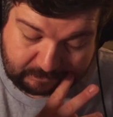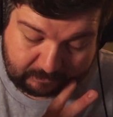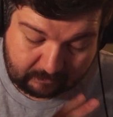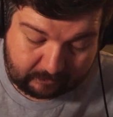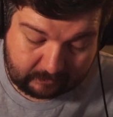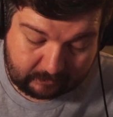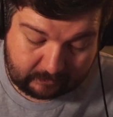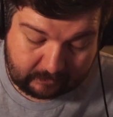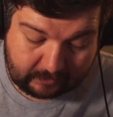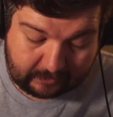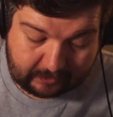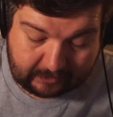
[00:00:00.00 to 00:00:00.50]

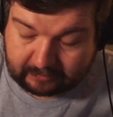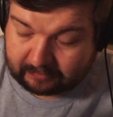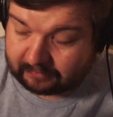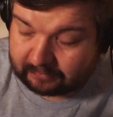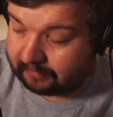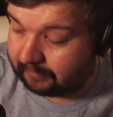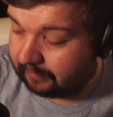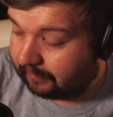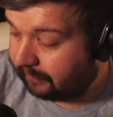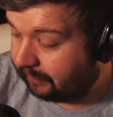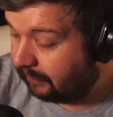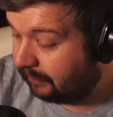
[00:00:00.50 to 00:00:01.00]
You know,
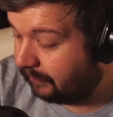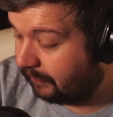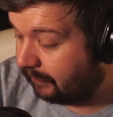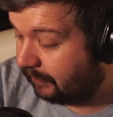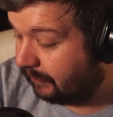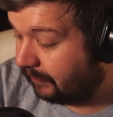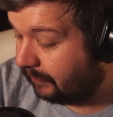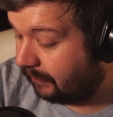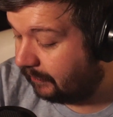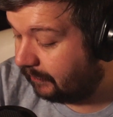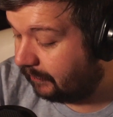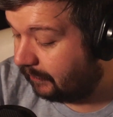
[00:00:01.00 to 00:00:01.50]

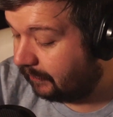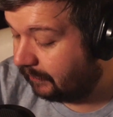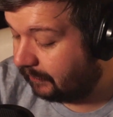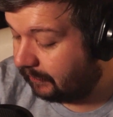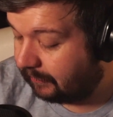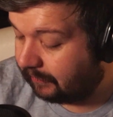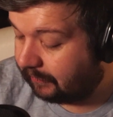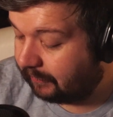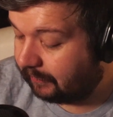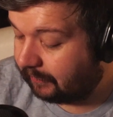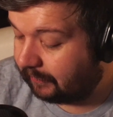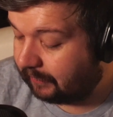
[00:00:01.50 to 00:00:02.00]

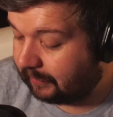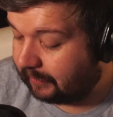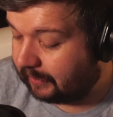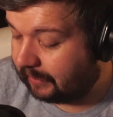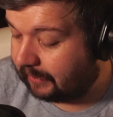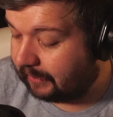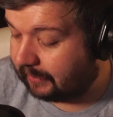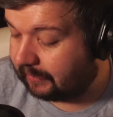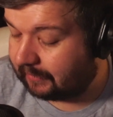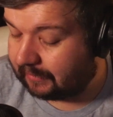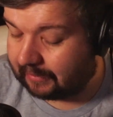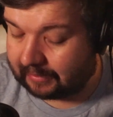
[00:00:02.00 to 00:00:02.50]

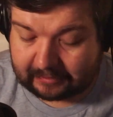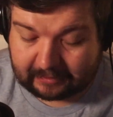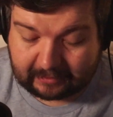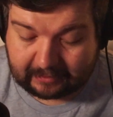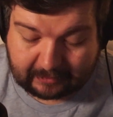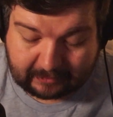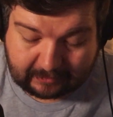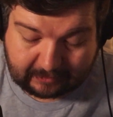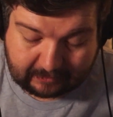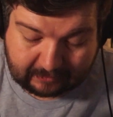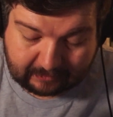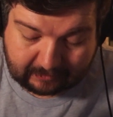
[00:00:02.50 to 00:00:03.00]

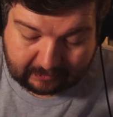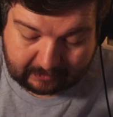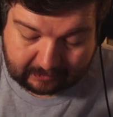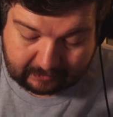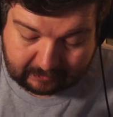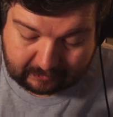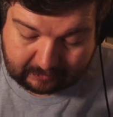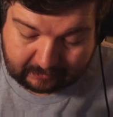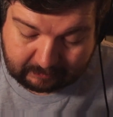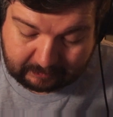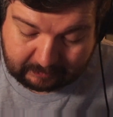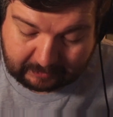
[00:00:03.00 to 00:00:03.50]
Asahi,
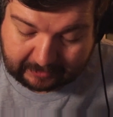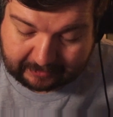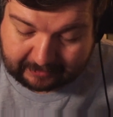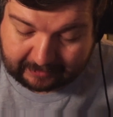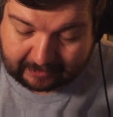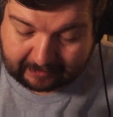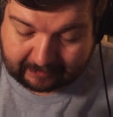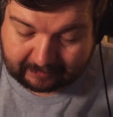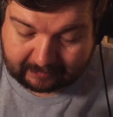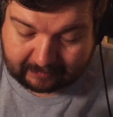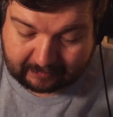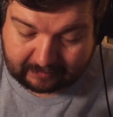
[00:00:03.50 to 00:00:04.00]

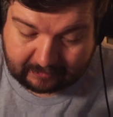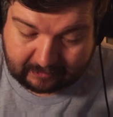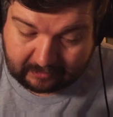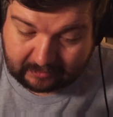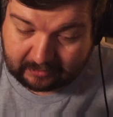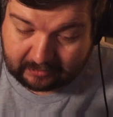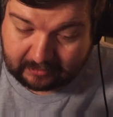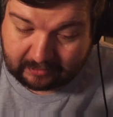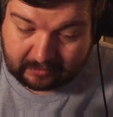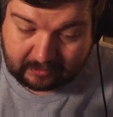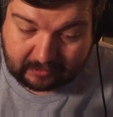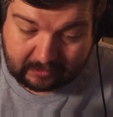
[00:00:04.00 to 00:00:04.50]
Pentax
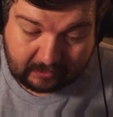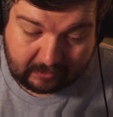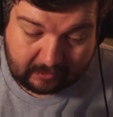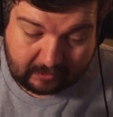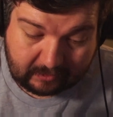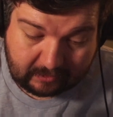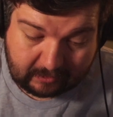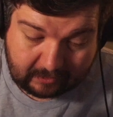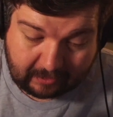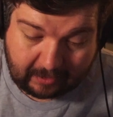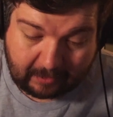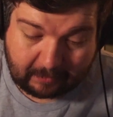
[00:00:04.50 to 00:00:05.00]

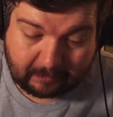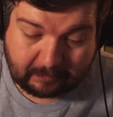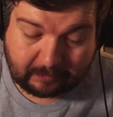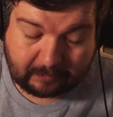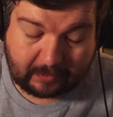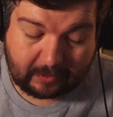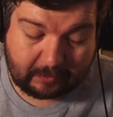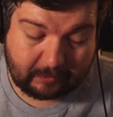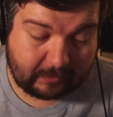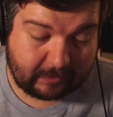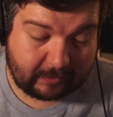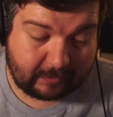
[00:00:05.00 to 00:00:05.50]

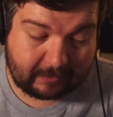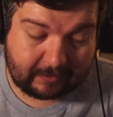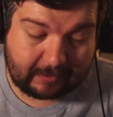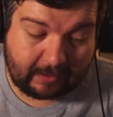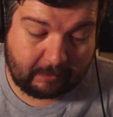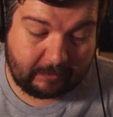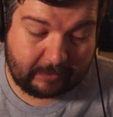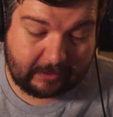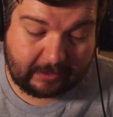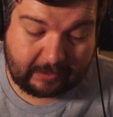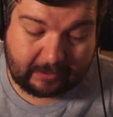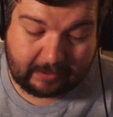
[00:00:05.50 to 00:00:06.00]
optical
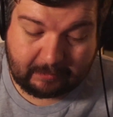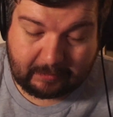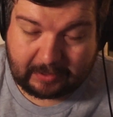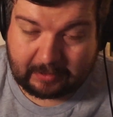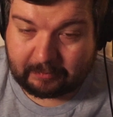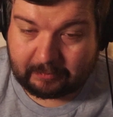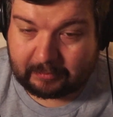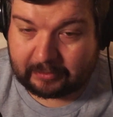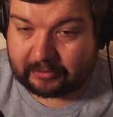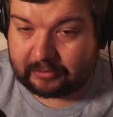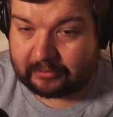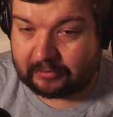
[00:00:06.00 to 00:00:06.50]
company, they made a
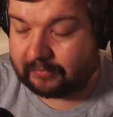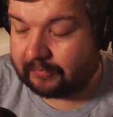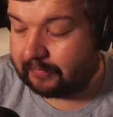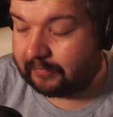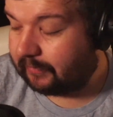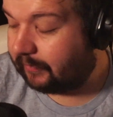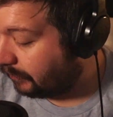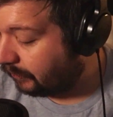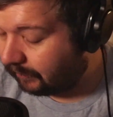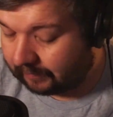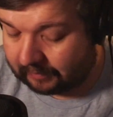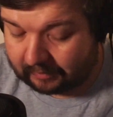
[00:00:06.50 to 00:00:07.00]
bunch
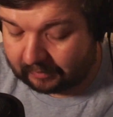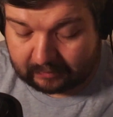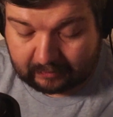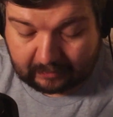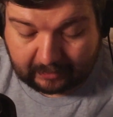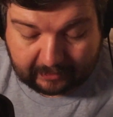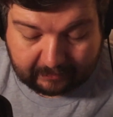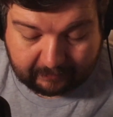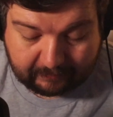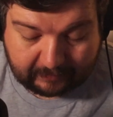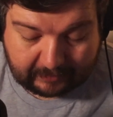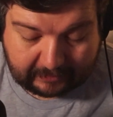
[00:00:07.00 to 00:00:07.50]
of
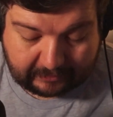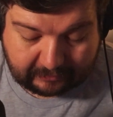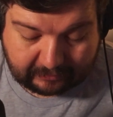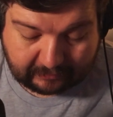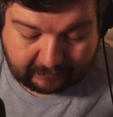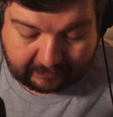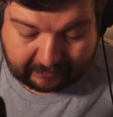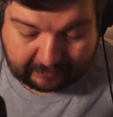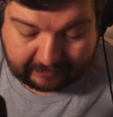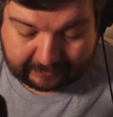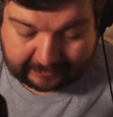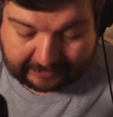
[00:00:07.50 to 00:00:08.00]

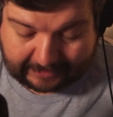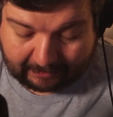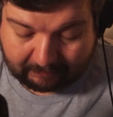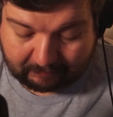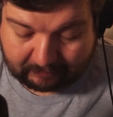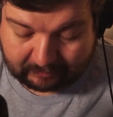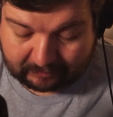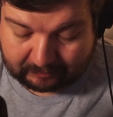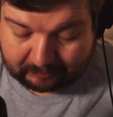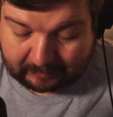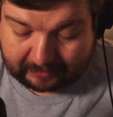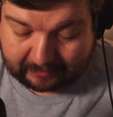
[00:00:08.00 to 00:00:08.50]
innovations in the camera
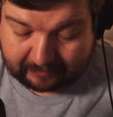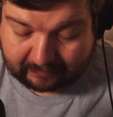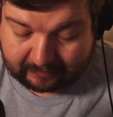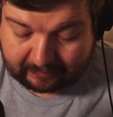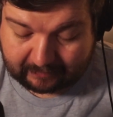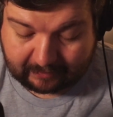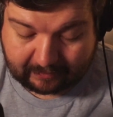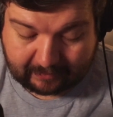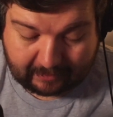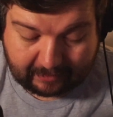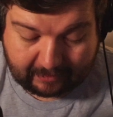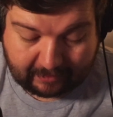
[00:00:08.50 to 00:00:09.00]
space that
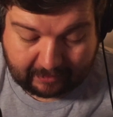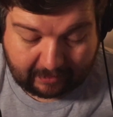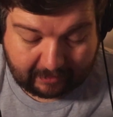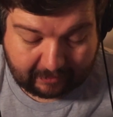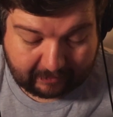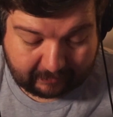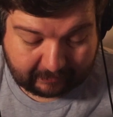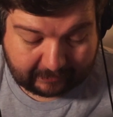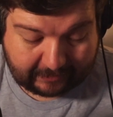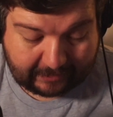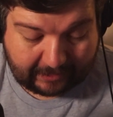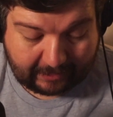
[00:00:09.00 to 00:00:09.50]
then
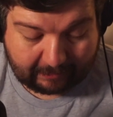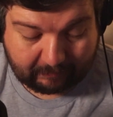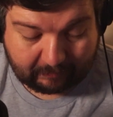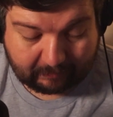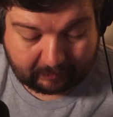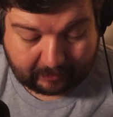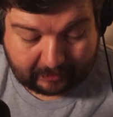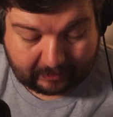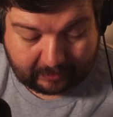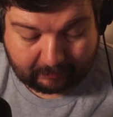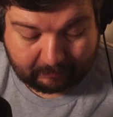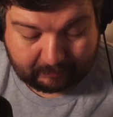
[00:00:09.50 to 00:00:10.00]
other camera
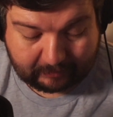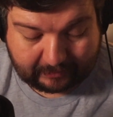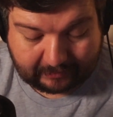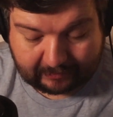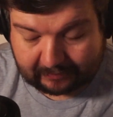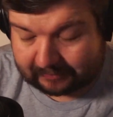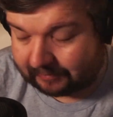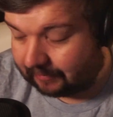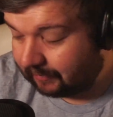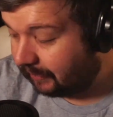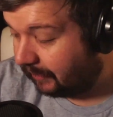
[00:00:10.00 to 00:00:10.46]
companies